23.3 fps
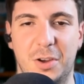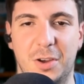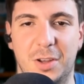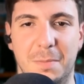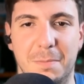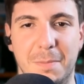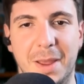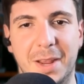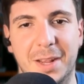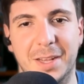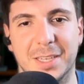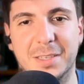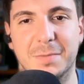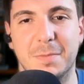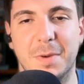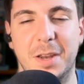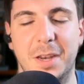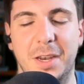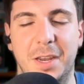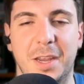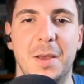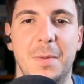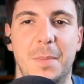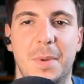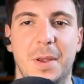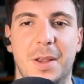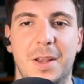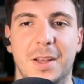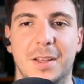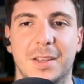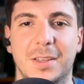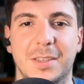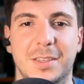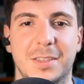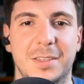to make us money?
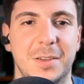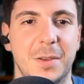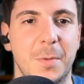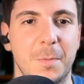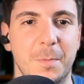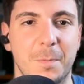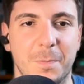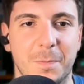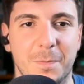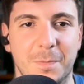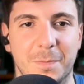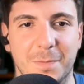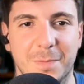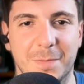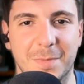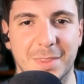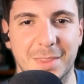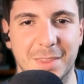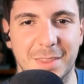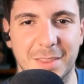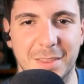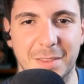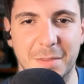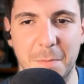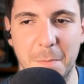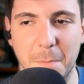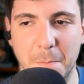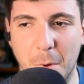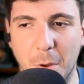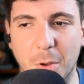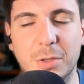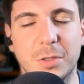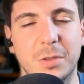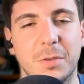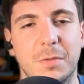Because
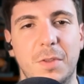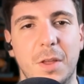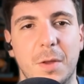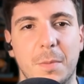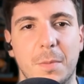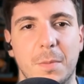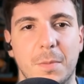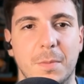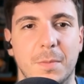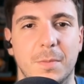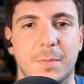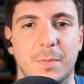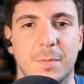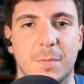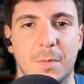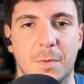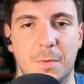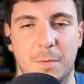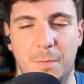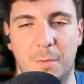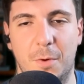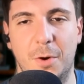most of them for